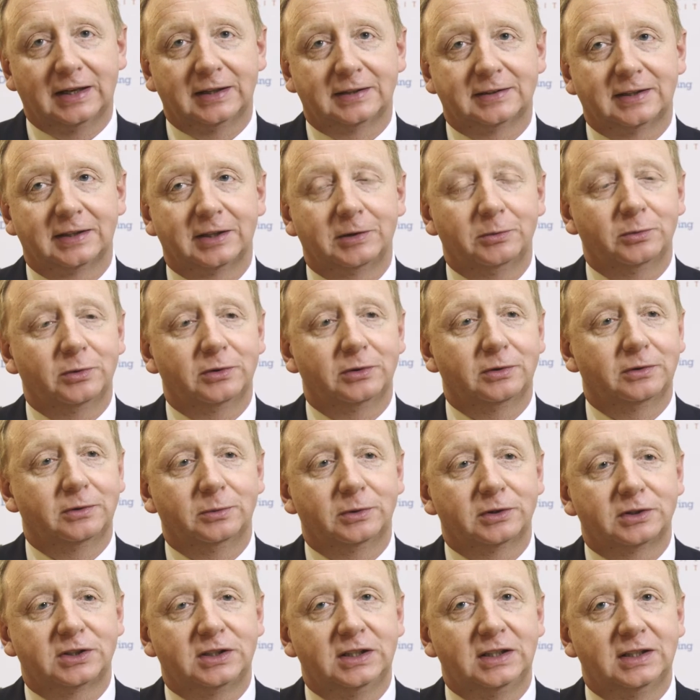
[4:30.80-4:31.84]
I think
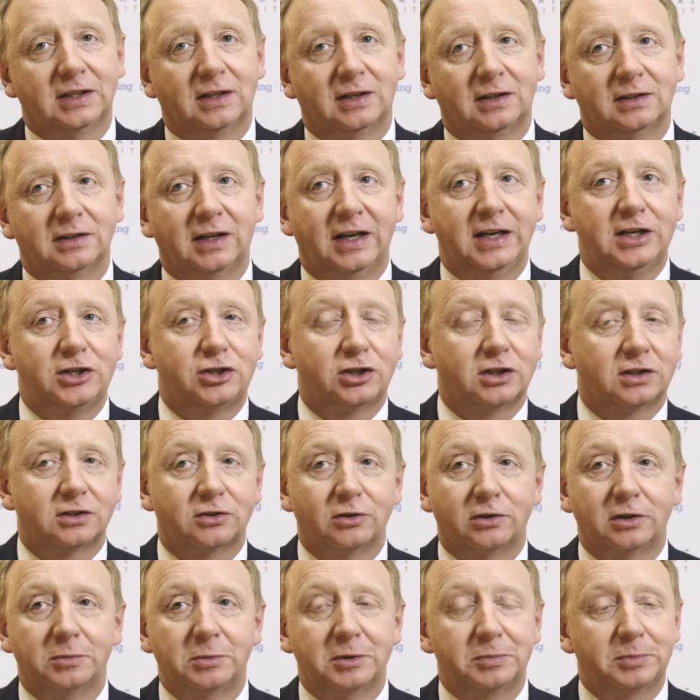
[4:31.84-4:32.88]
we'll see that Asia is
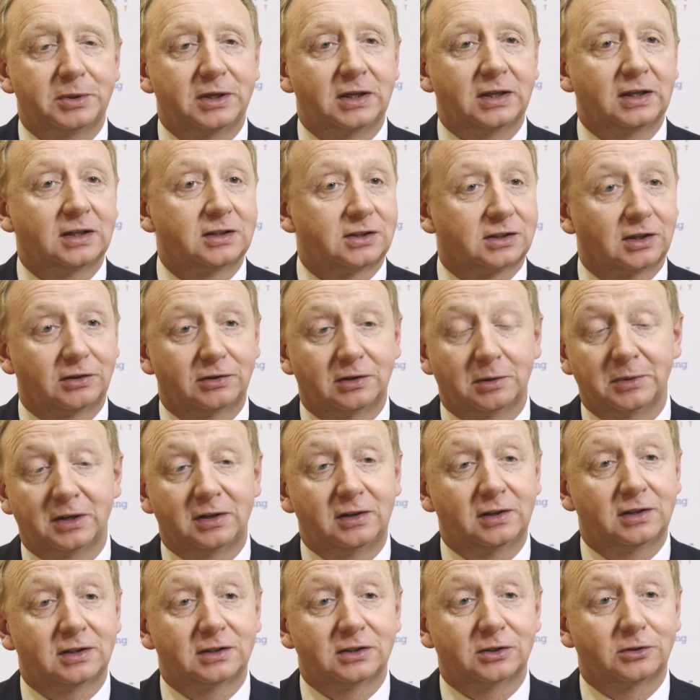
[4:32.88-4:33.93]
going to be big, South
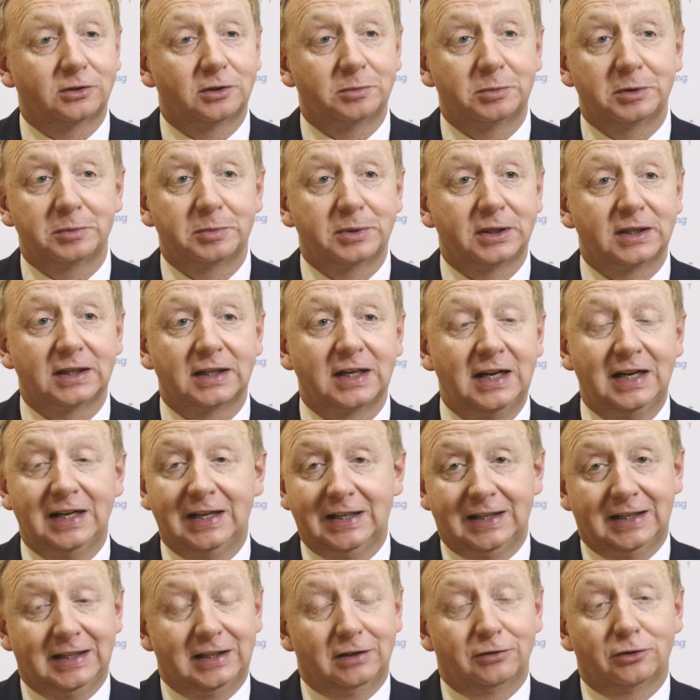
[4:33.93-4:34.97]
America is going to be big,
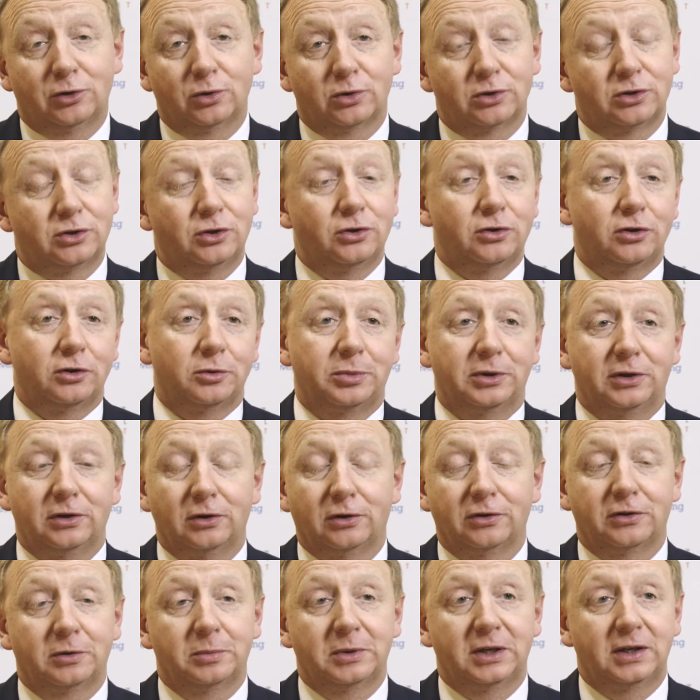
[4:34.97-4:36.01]
and of course, Europe and
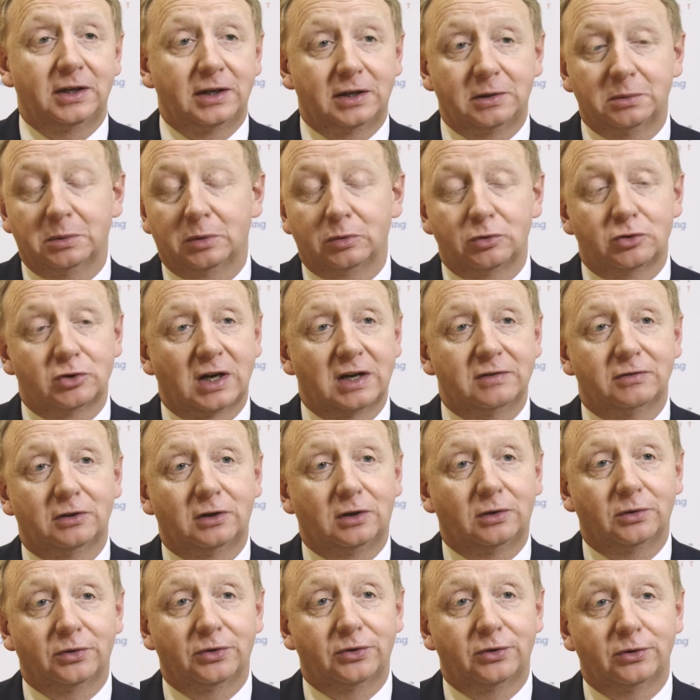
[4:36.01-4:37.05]
North America will drive it
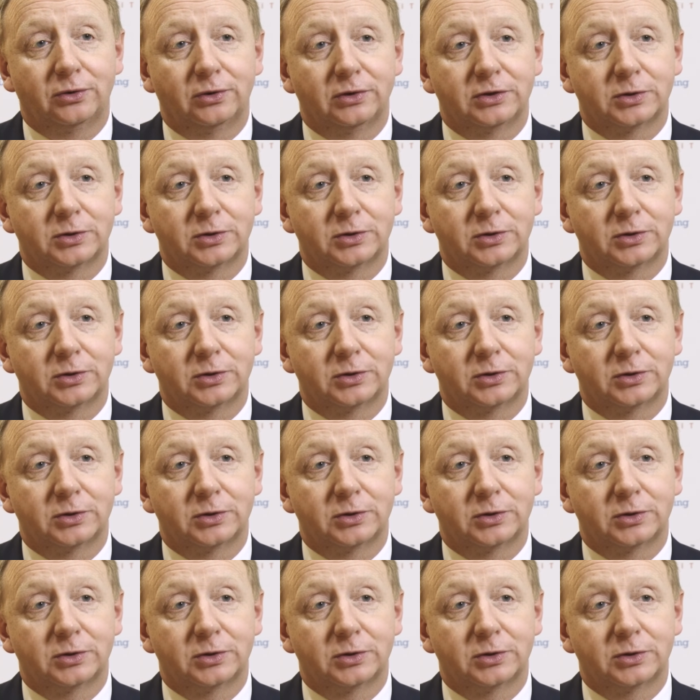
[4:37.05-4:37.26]
all through